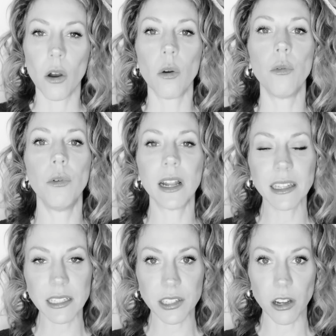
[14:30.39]

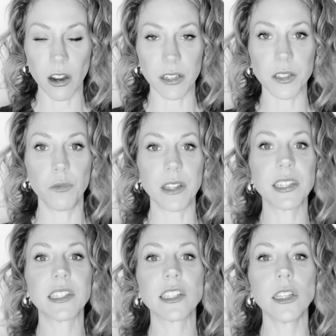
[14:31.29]
Really starts with
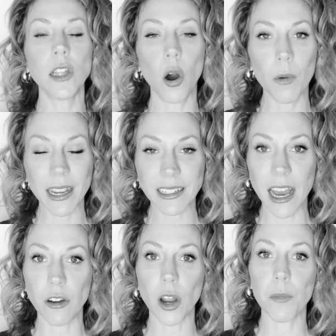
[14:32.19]
slowing
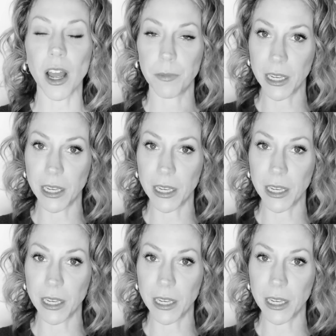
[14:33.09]
down our breath,